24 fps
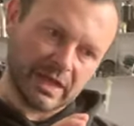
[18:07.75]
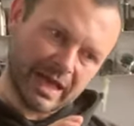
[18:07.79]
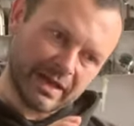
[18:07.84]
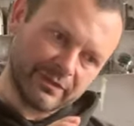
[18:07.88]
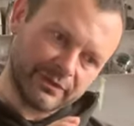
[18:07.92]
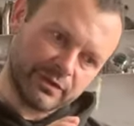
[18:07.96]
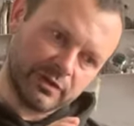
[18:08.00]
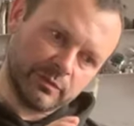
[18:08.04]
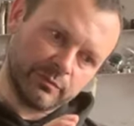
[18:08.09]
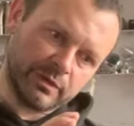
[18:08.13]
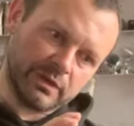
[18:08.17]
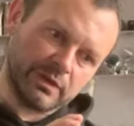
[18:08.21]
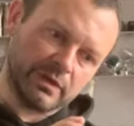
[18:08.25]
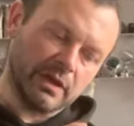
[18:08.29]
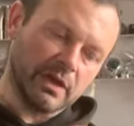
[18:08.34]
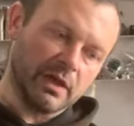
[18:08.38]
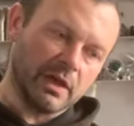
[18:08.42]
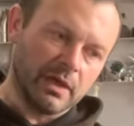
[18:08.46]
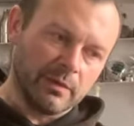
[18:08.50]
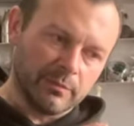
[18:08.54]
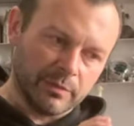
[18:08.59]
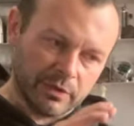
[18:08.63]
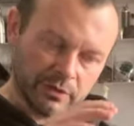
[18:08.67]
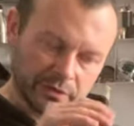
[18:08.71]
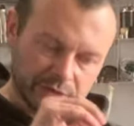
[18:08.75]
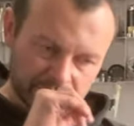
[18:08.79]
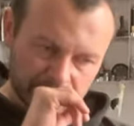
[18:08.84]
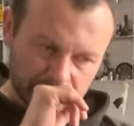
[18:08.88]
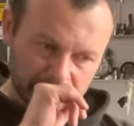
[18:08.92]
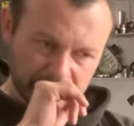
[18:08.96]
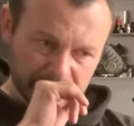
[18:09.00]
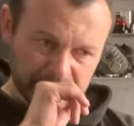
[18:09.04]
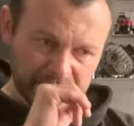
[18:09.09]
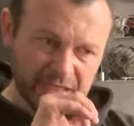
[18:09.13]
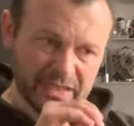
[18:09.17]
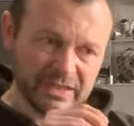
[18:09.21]
We have to be because
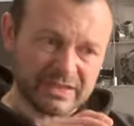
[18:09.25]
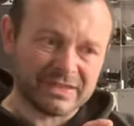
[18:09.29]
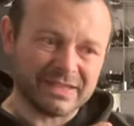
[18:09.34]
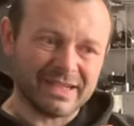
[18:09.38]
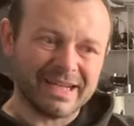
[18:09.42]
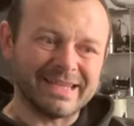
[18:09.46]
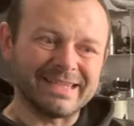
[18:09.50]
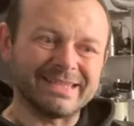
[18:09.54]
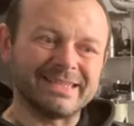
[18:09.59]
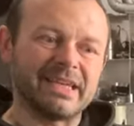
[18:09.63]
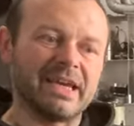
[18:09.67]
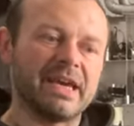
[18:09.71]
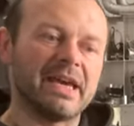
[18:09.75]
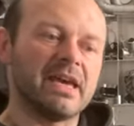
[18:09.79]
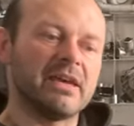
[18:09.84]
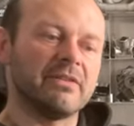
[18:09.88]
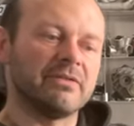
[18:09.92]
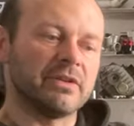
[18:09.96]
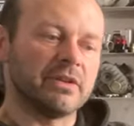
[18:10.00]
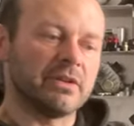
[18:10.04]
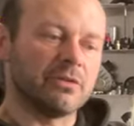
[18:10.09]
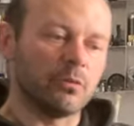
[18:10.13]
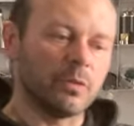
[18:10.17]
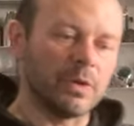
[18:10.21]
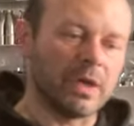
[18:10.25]
they're slightly heavier.